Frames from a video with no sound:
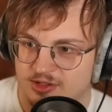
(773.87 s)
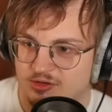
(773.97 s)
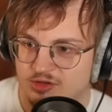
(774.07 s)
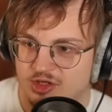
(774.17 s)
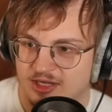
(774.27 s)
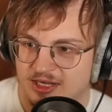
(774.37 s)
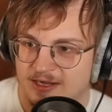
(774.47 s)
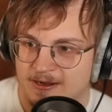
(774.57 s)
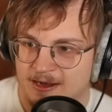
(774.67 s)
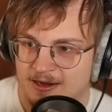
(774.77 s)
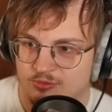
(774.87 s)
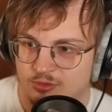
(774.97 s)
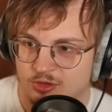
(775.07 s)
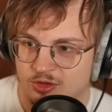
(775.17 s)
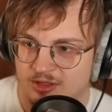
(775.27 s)
Usually I
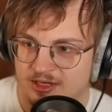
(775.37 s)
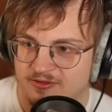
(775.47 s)
rule in